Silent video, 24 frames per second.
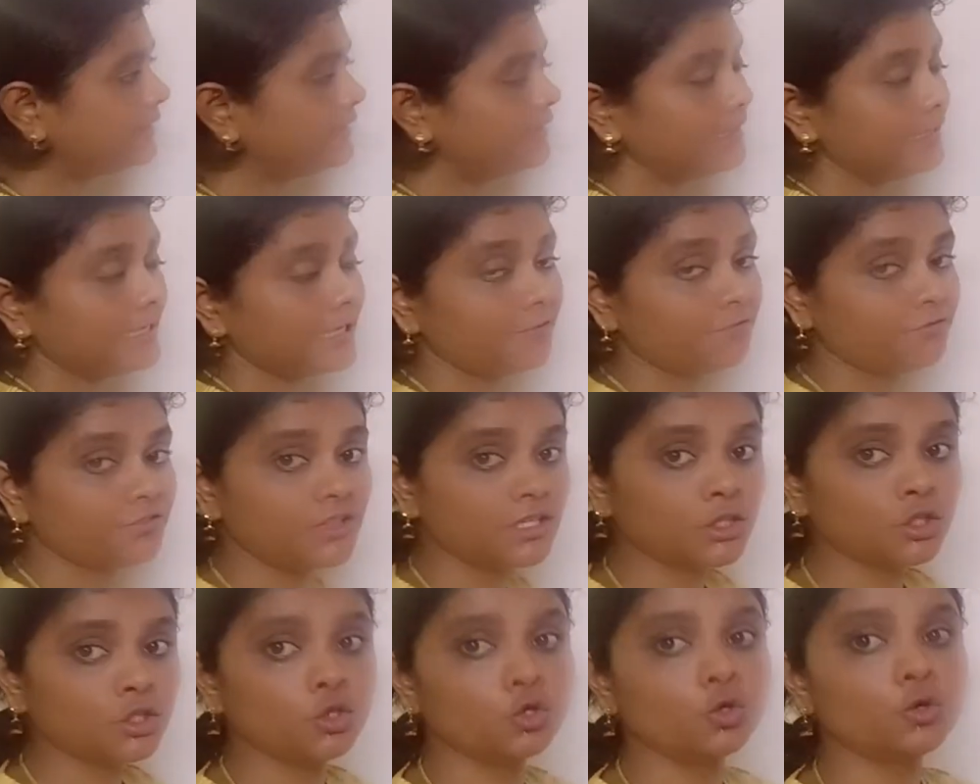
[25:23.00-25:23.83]
If
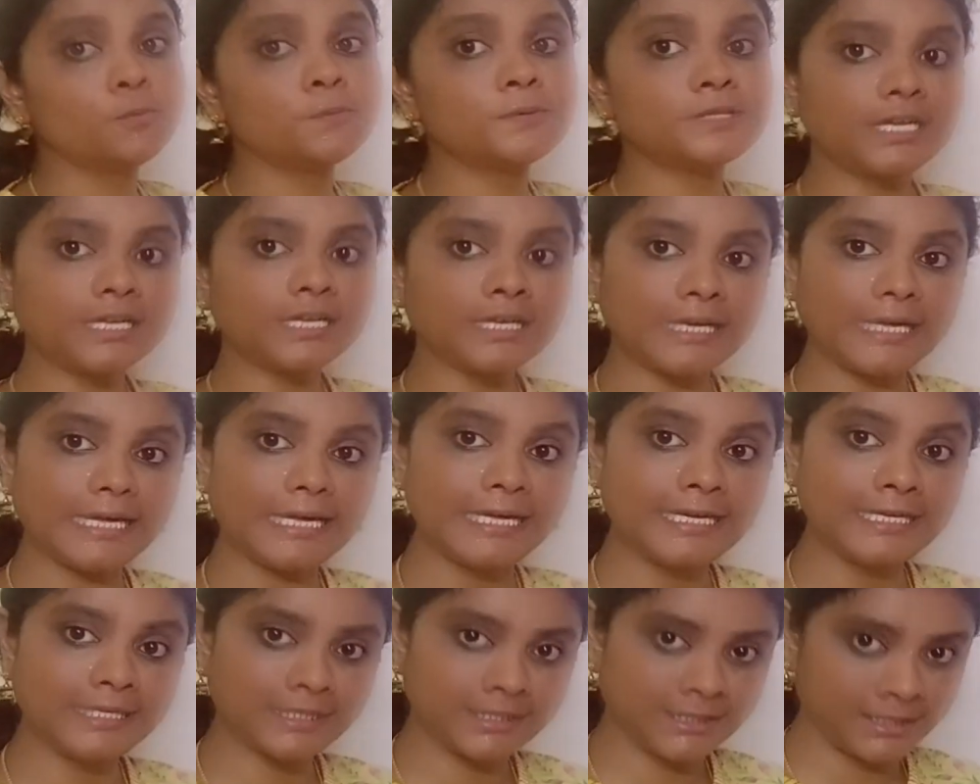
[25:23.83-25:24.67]
the groups are
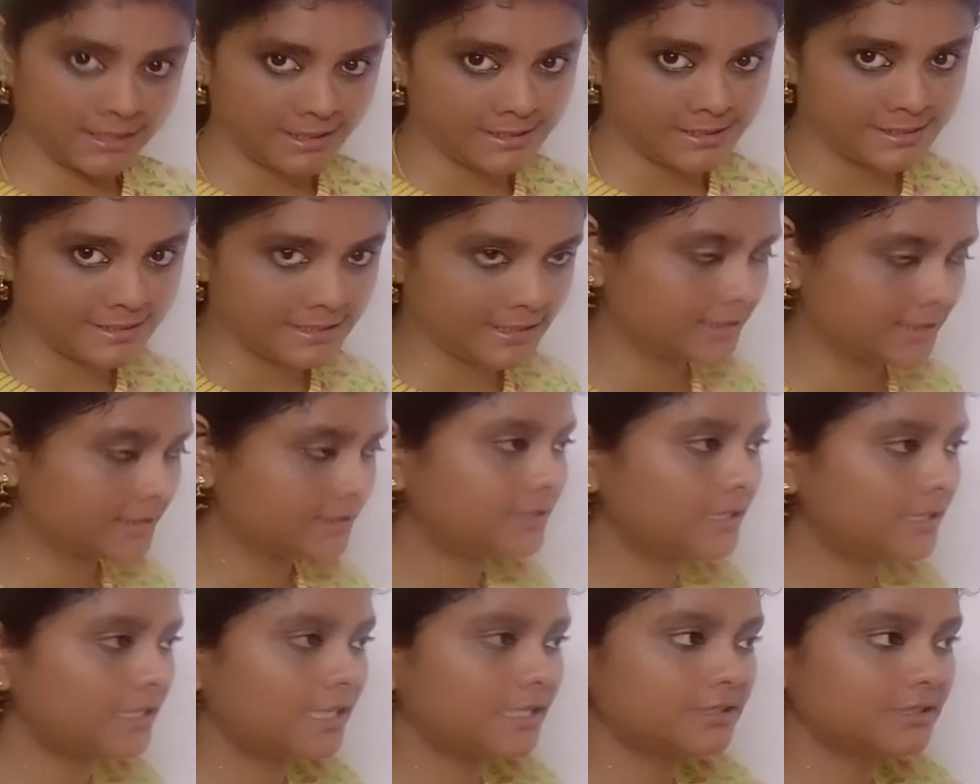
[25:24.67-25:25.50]
increasing,
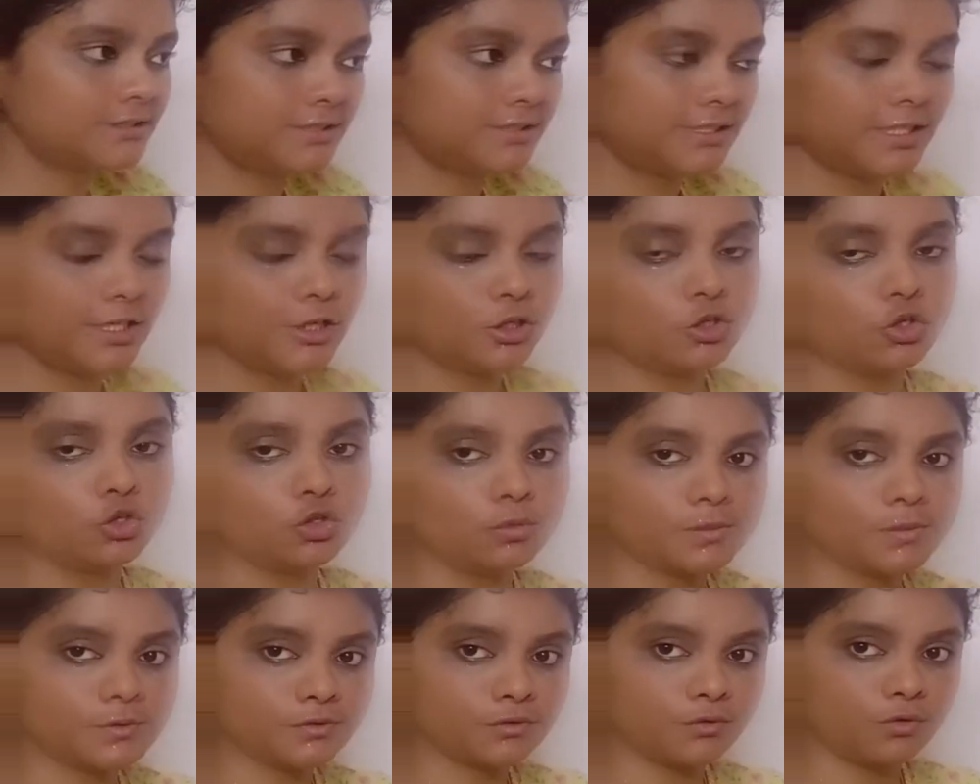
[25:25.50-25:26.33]
there are 3
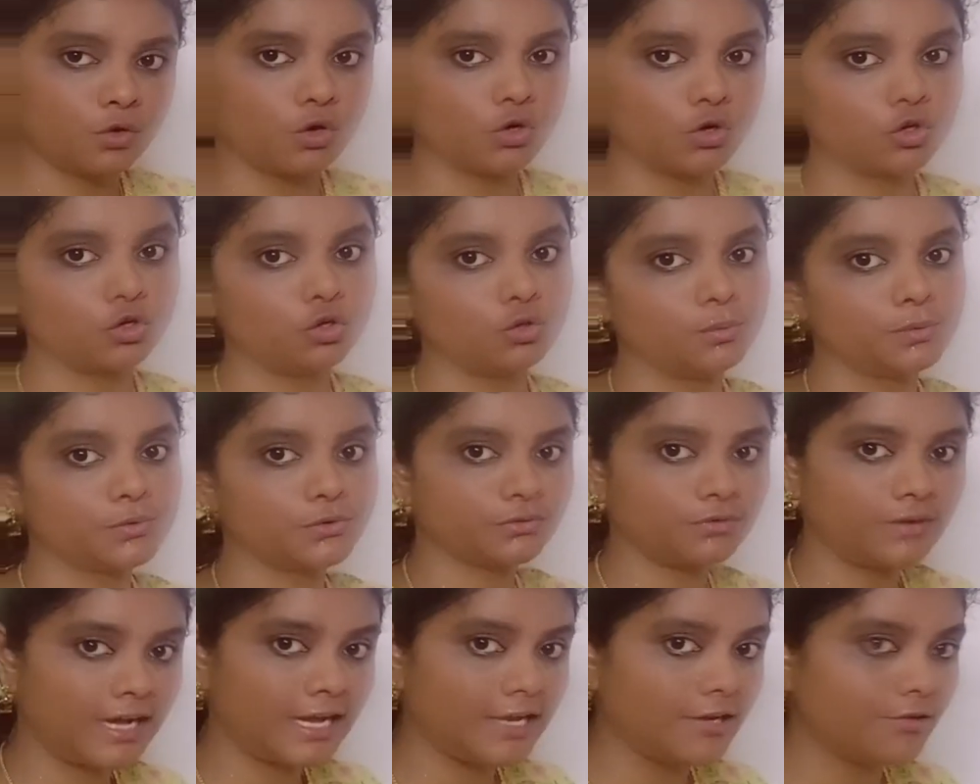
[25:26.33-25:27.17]
groups, 4 groups,
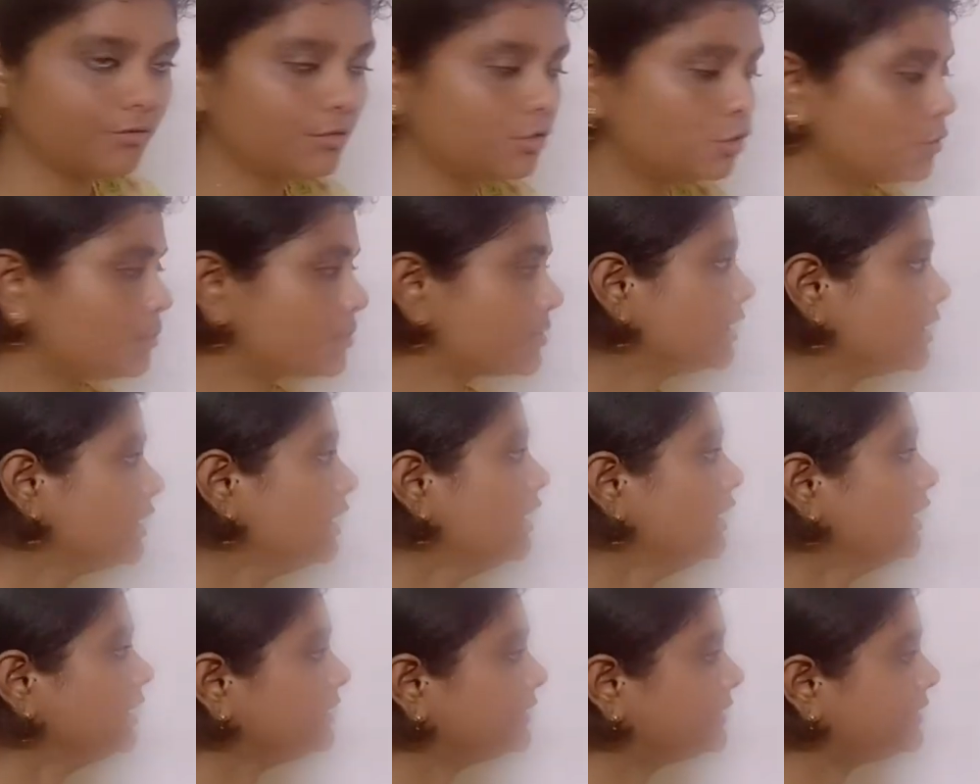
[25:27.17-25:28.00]
5 groups,
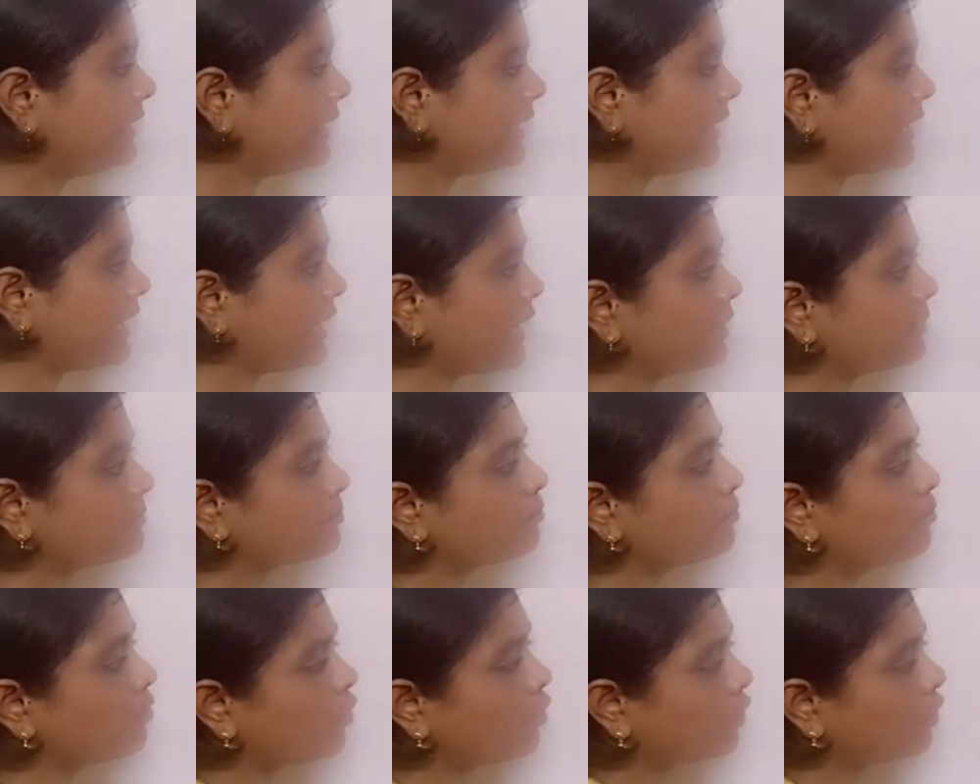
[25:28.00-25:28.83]
there are
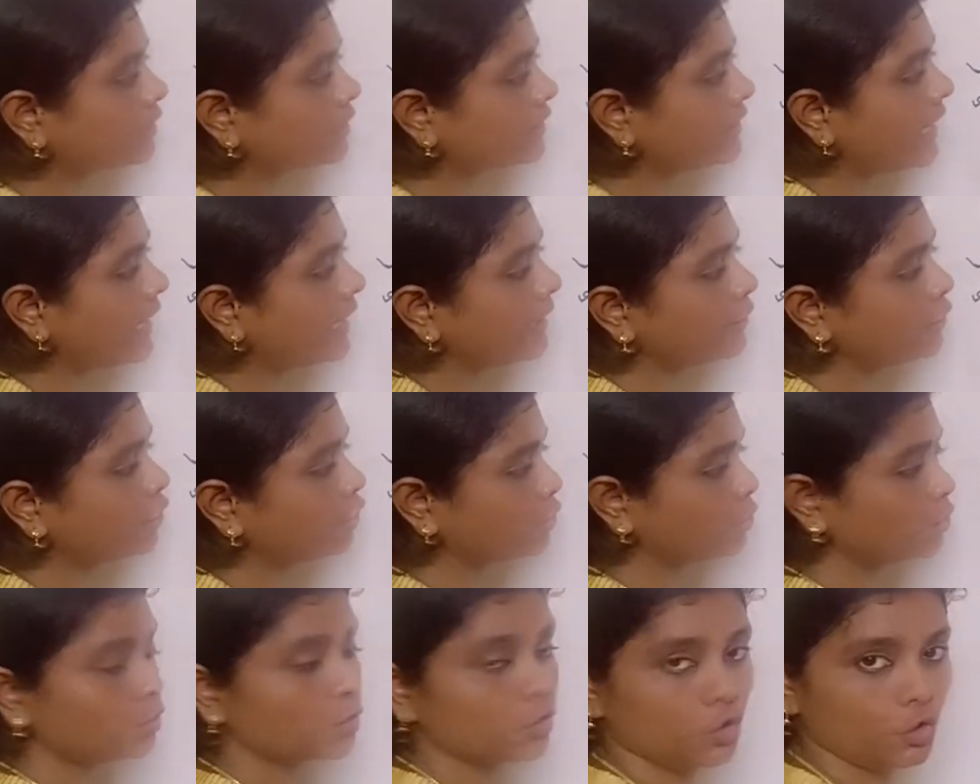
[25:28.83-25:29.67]
more than
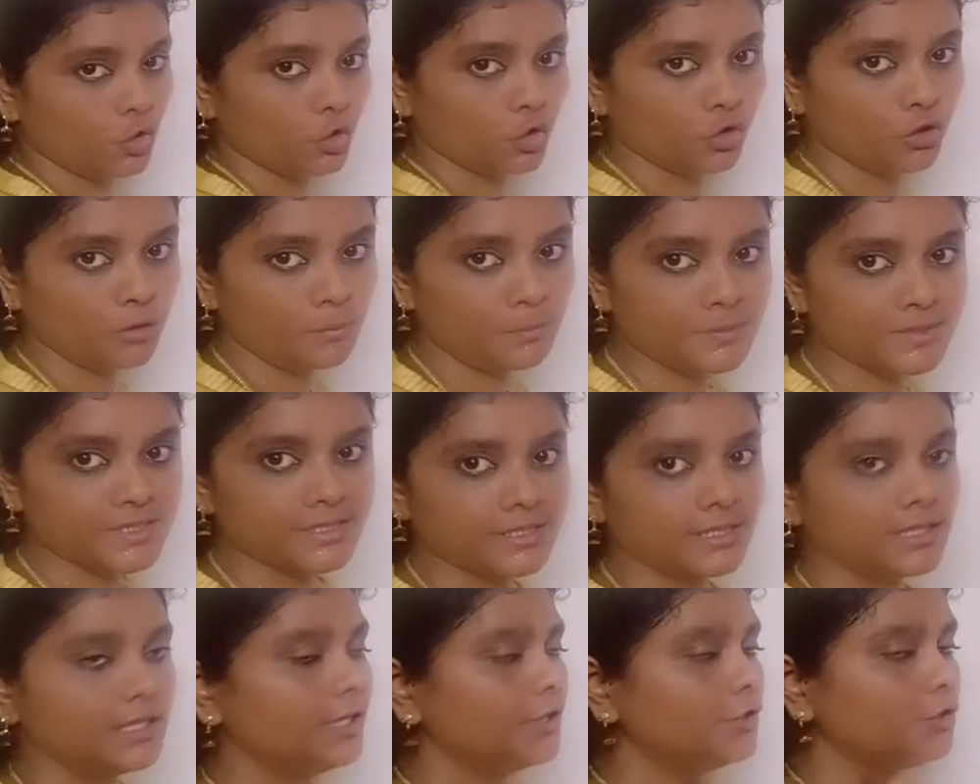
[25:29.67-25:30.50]
2 groups,
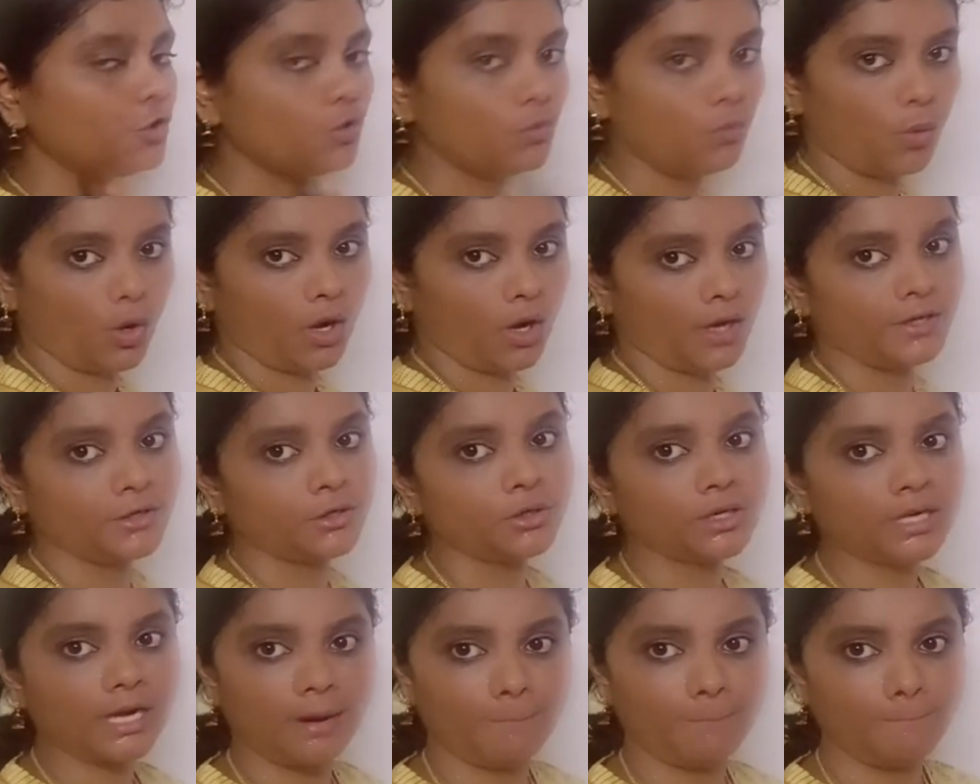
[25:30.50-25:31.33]
you want to
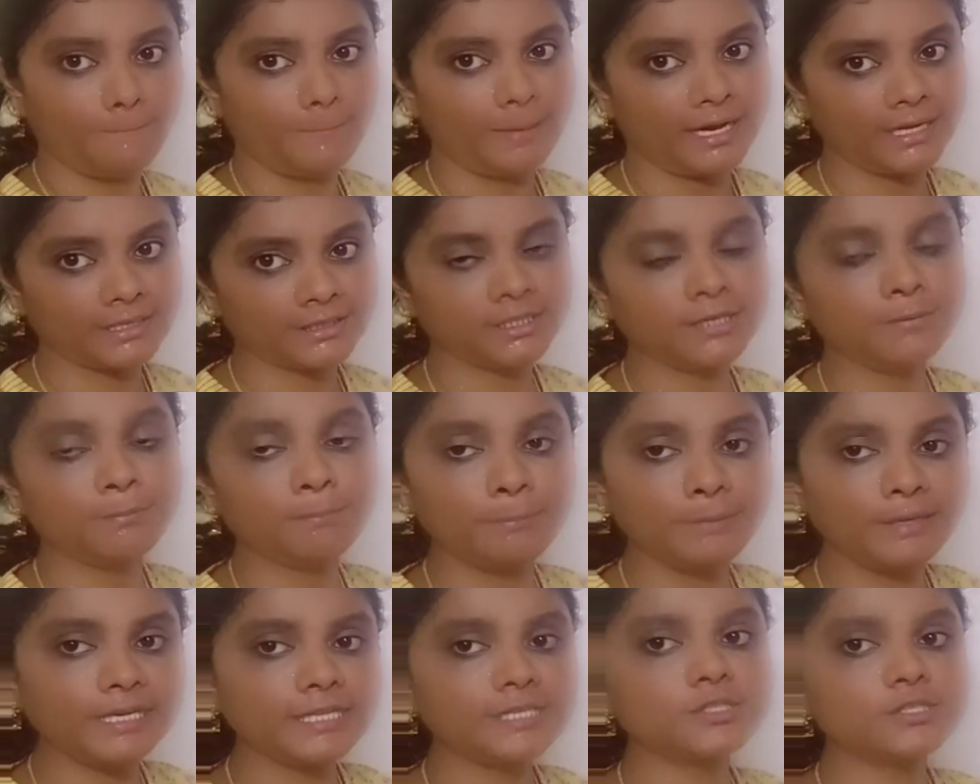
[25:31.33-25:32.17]
compare the
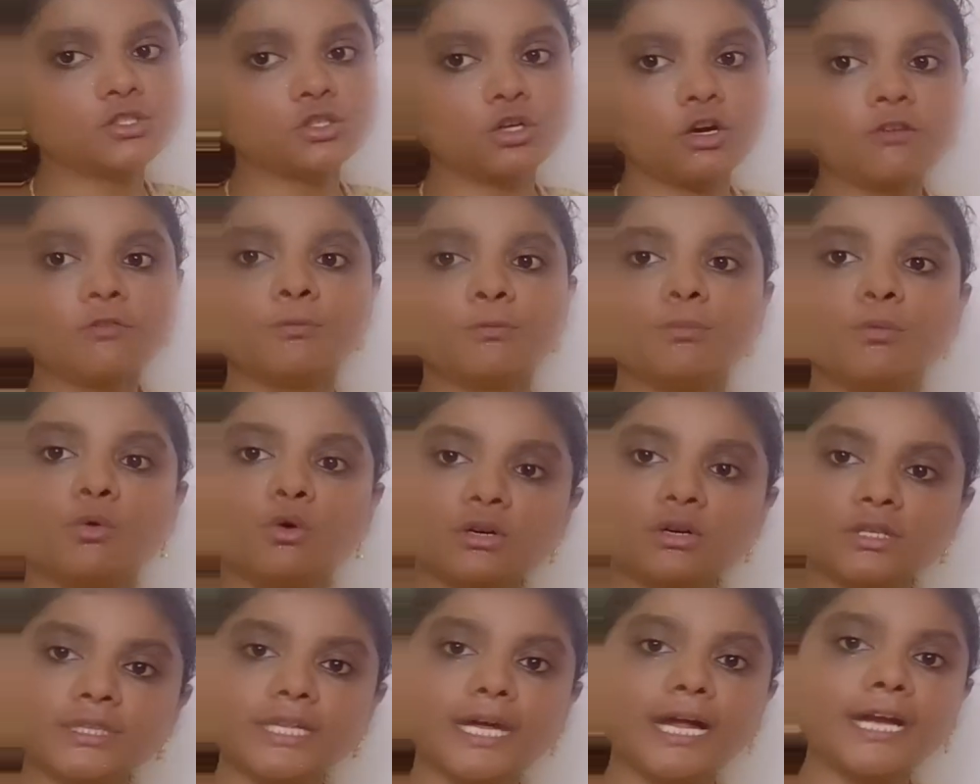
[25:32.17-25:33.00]
means of
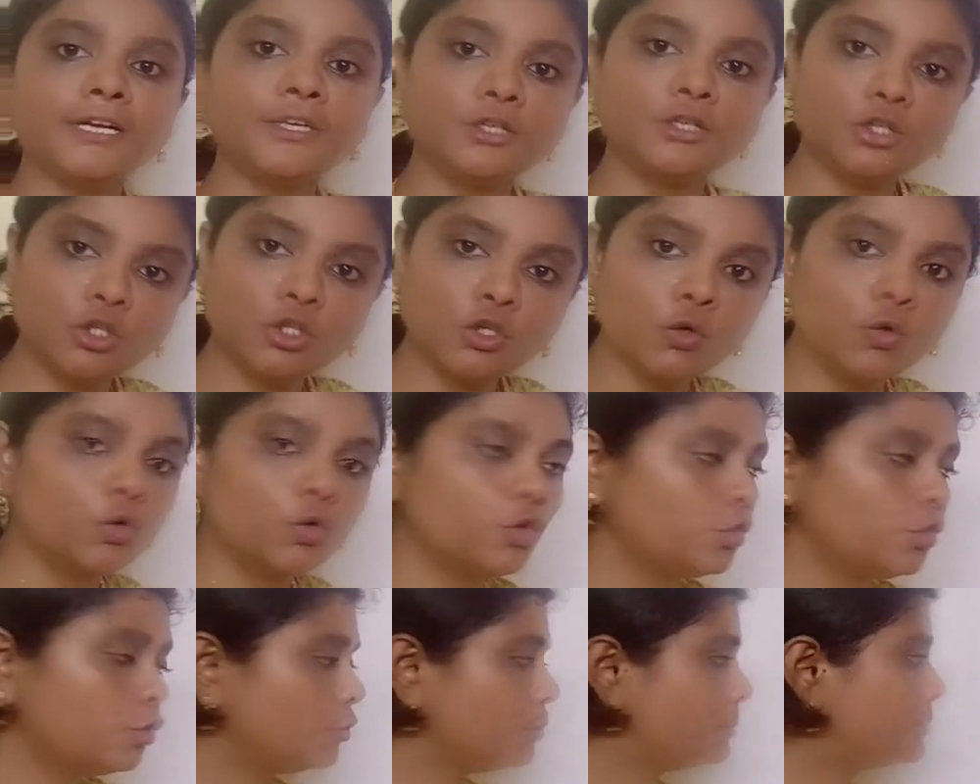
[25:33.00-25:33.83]
more than 2
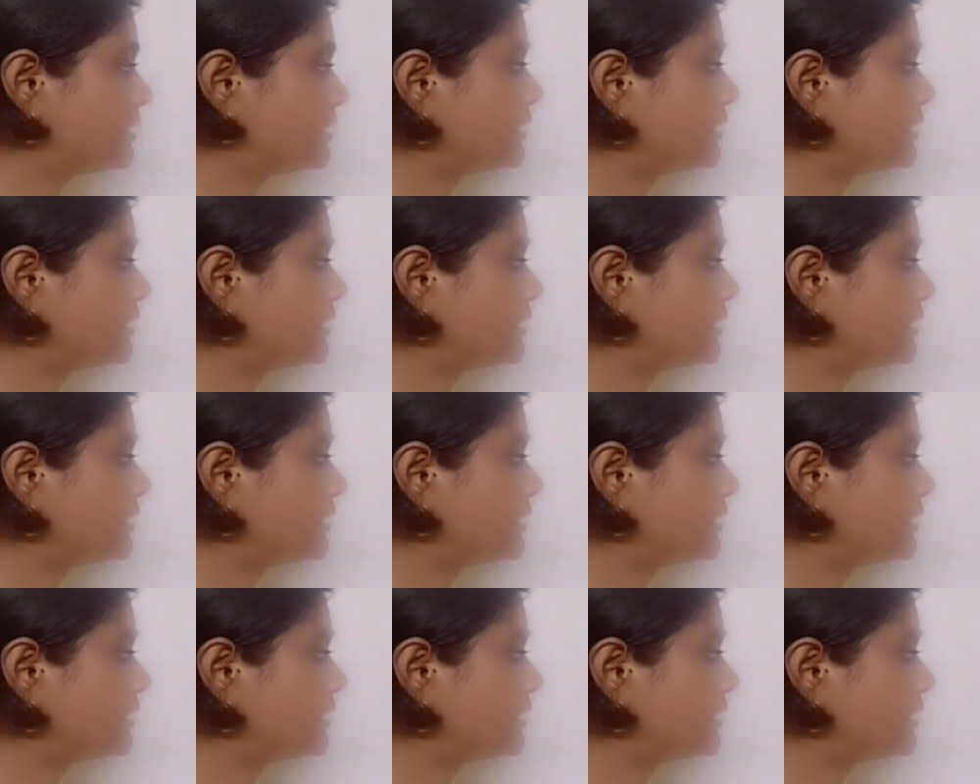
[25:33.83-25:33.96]
groups,